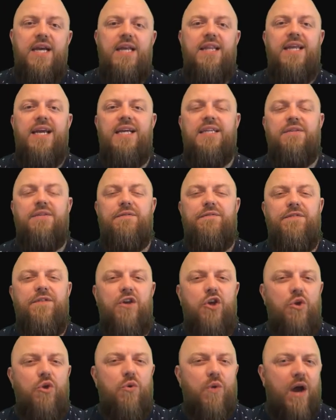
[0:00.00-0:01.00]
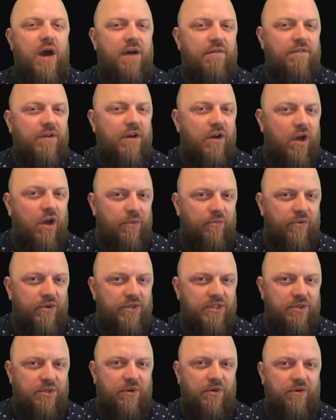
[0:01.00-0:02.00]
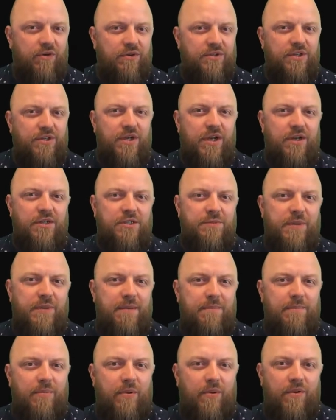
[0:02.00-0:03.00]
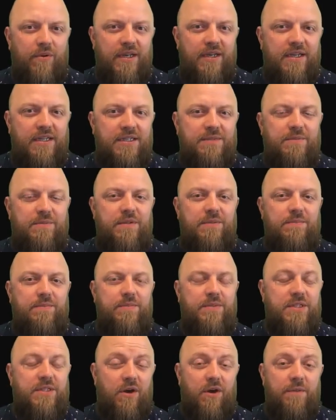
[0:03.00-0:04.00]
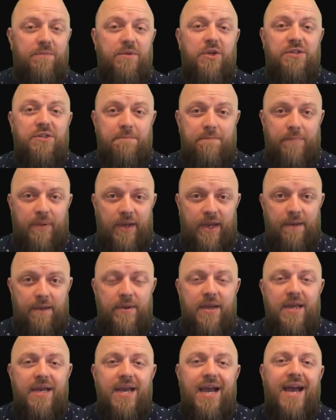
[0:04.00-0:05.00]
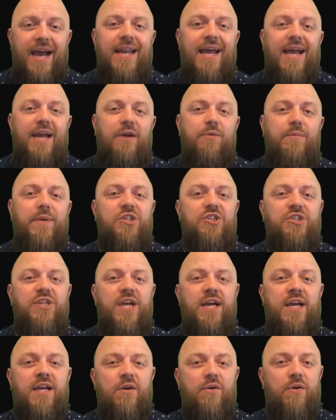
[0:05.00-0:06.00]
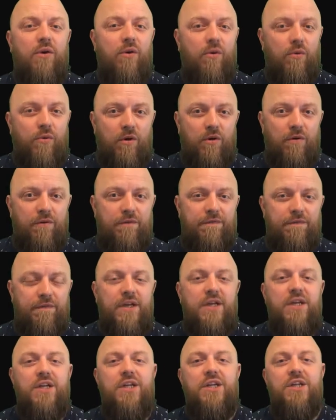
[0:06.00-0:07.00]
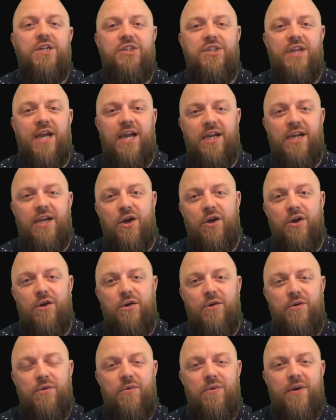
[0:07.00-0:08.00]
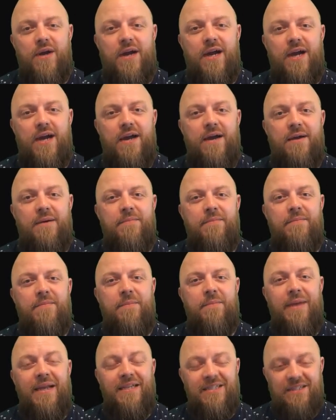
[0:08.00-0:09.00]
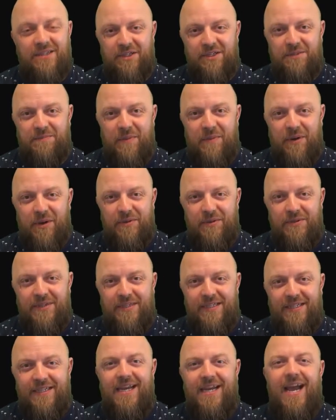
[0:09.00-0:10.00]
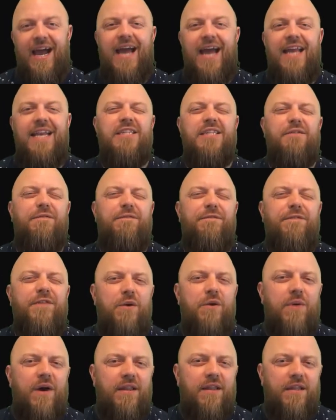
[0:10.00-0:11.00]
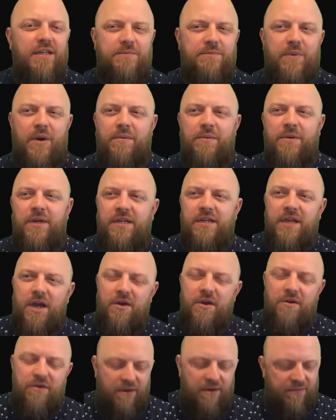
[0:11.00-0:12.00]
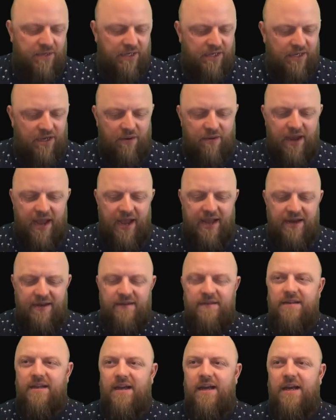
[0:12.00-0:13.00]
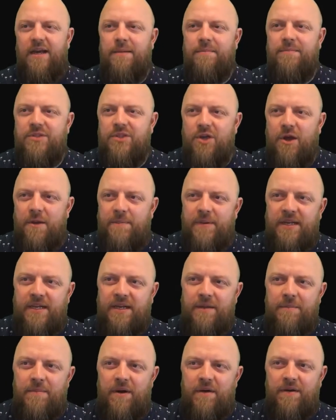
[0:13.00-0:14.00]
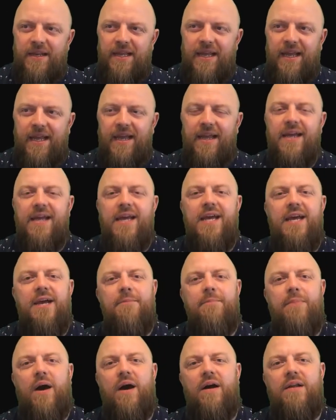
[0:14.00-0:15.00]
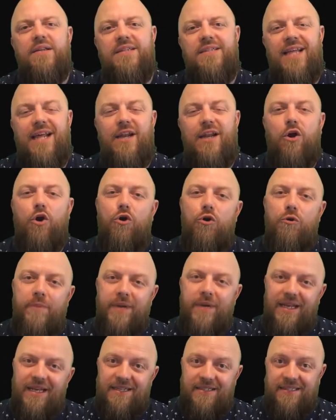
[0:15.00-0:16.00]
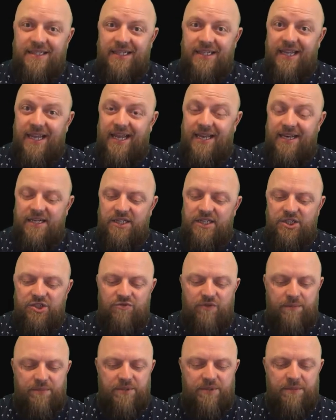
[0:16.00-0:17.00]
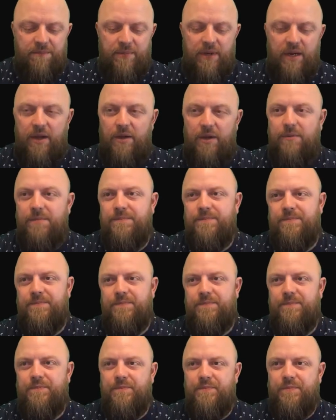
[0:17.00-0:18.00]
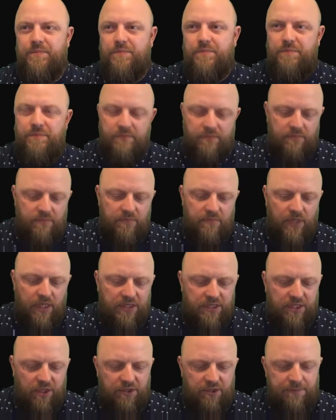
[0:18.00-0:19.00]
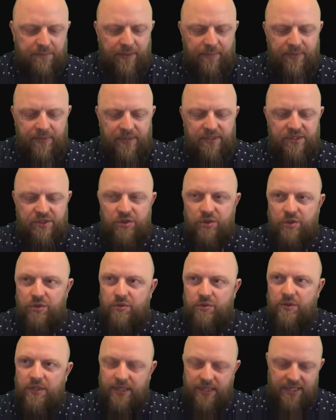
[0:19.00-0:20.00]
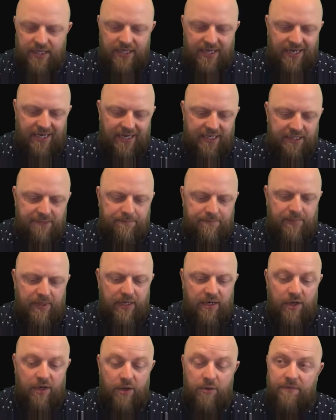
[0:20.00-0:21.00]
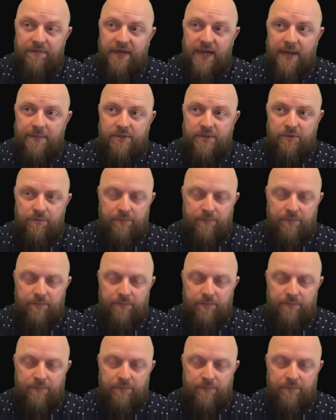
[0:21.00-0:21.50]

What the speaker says: There's a few other libraries that we're also going to be importing at this time using pip, and that will be django-allauth, django-maintenance-mode, and there's a few others. But I'm going to go ahead and type in the command here, but they'll all be listed in the description below. So it's pip install, and it's Pillow with capital